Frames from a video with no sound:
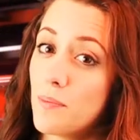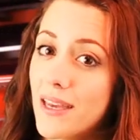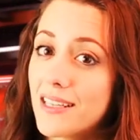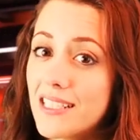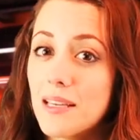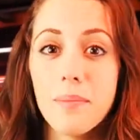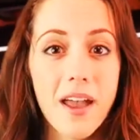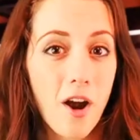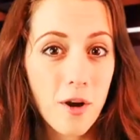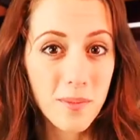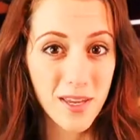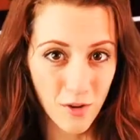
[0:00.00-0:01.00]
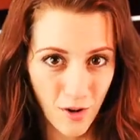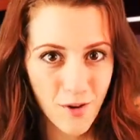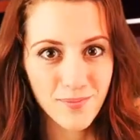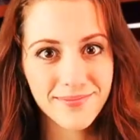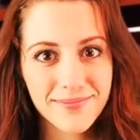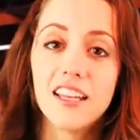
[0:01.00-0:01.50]
picked by Heartbeat
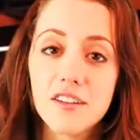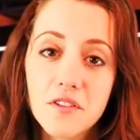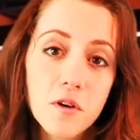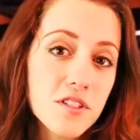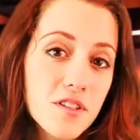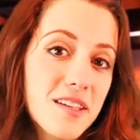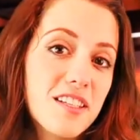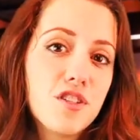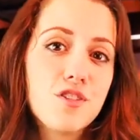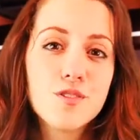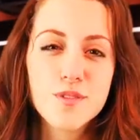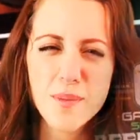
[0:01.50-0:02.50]
Chrome. And of course, you get to choose